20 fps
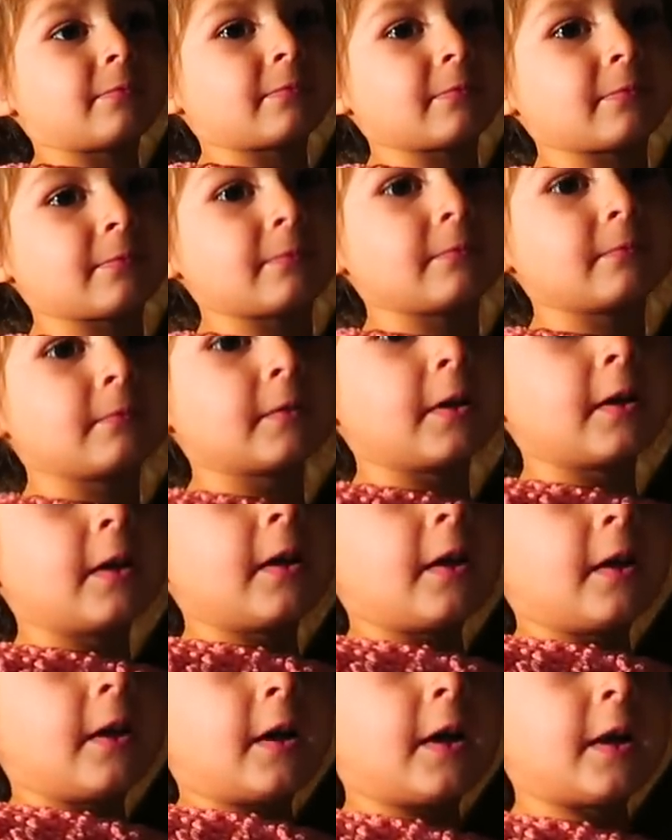Mm-hmm.
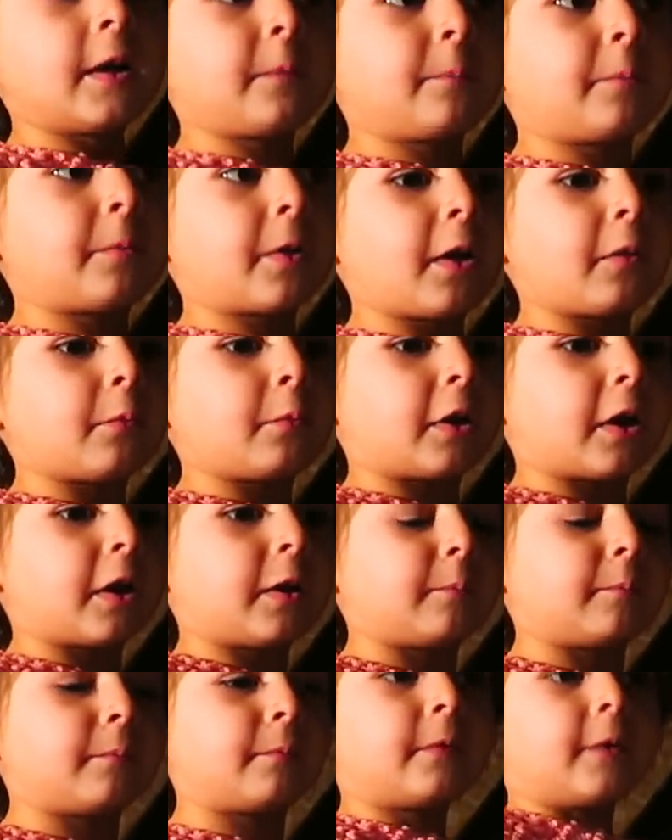And by
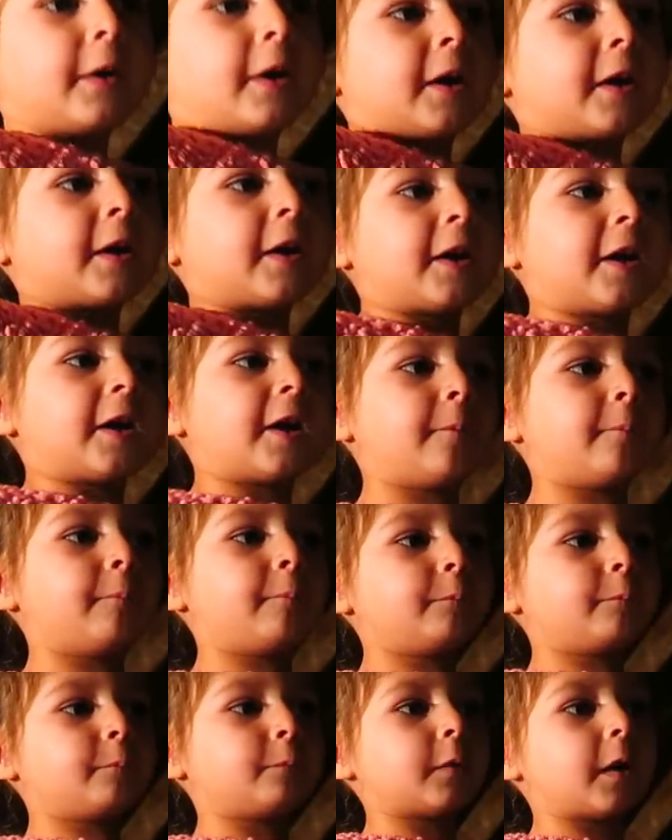one.
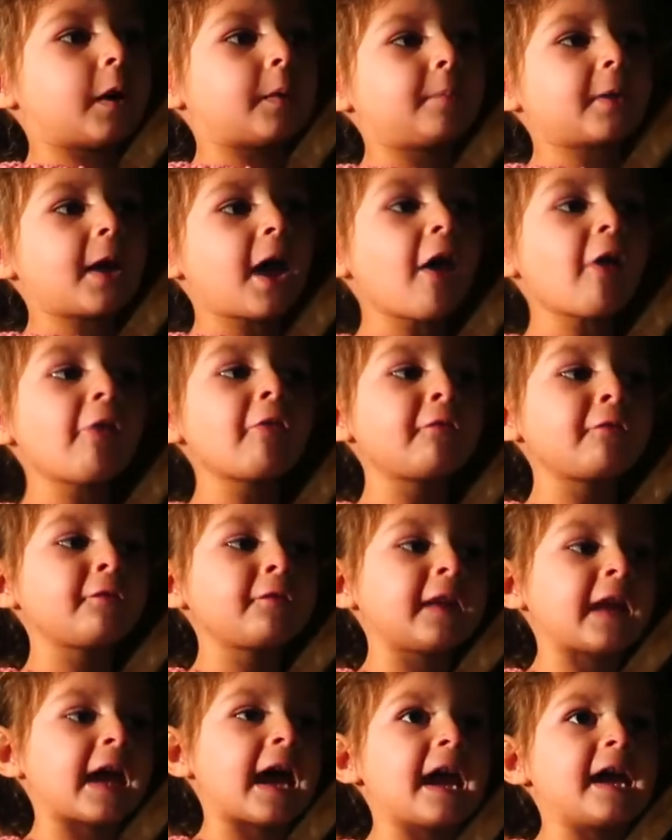My
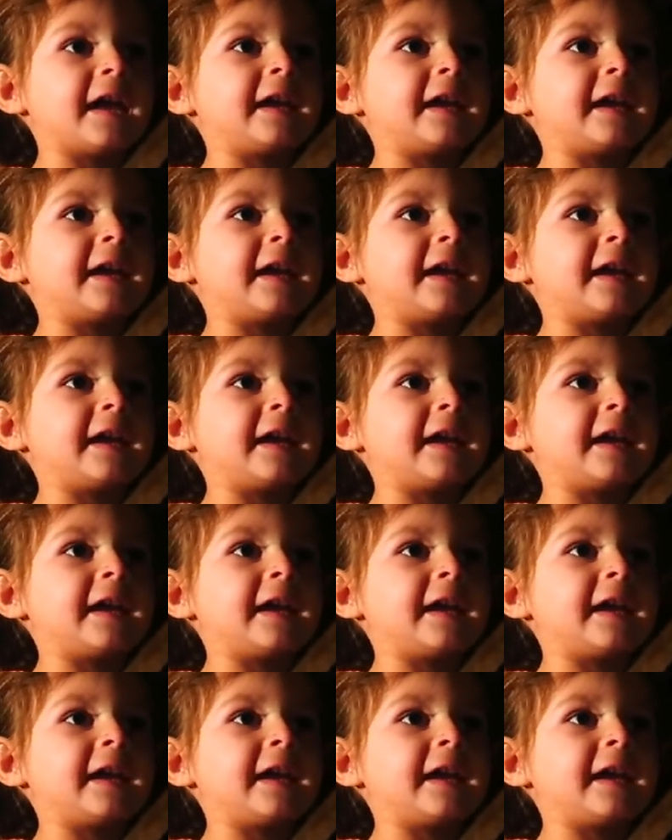birthday.